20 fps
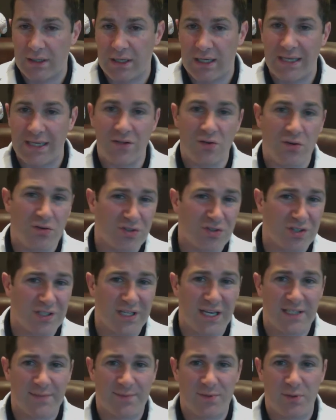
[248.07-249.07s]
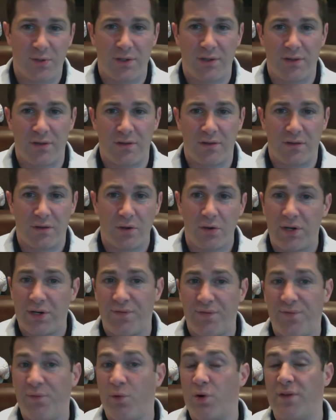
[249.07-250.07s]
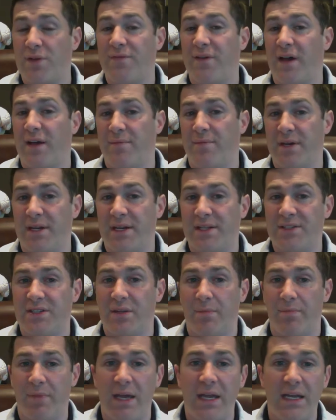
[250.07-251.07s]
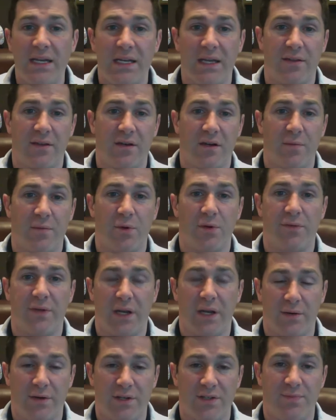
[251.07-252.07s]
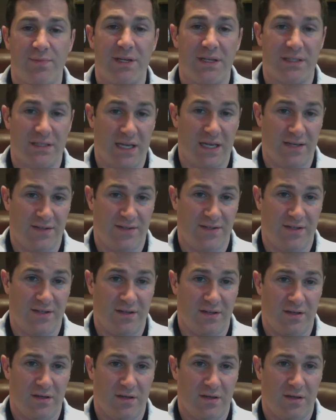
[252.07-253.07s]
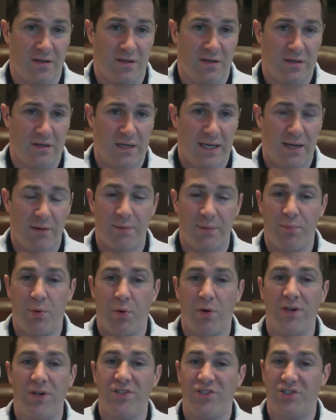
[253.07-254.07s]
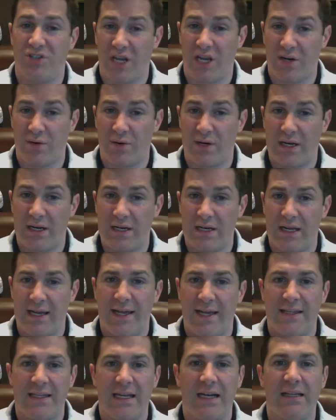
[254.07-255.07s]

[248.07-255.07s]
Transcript: It usually takes between 30 to 45 minutes depending on the number of areas being tested. A report is generated that